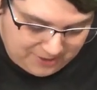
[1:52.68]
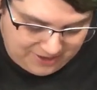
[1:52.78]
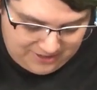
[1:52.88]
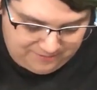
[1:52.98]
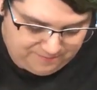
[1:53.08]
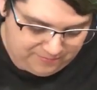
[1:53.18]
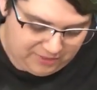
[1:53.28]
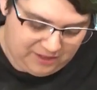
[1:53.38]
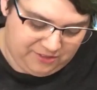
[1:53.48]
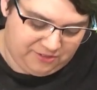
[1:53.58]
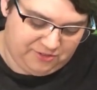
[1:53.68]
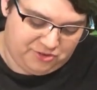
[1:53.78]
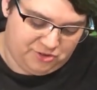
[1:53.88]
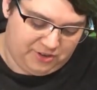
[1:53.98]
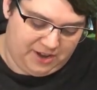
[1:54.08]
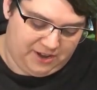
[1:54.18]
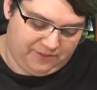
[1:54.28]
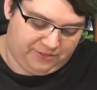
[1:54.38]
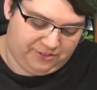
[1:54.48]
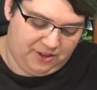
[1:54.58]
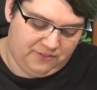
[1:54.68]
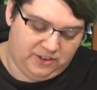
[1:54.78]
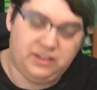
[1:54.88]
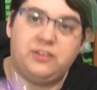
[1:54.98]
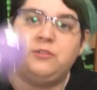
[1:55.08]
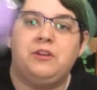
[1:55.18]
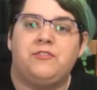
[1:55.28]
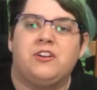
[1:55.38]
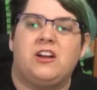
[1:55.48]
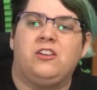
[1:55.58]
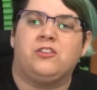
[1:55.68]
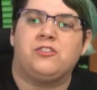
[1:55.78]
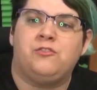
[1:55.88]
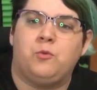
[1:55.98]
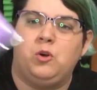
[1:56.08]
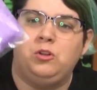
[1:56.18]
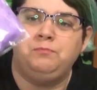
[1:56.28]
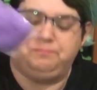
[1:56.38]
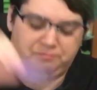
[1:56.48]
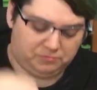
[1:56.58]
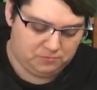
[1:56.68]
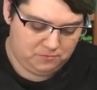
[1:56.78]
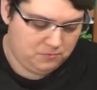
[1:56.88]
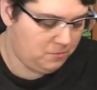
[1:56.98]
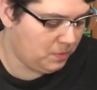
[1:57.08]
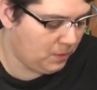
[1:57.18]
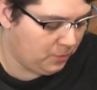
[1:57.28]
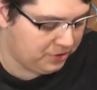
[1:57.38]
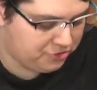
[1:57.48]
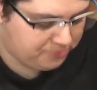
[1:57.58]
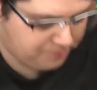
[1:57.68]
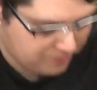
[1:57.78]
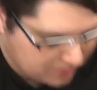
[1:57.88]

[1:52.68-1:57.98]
But it should have 72 different colors of wool, which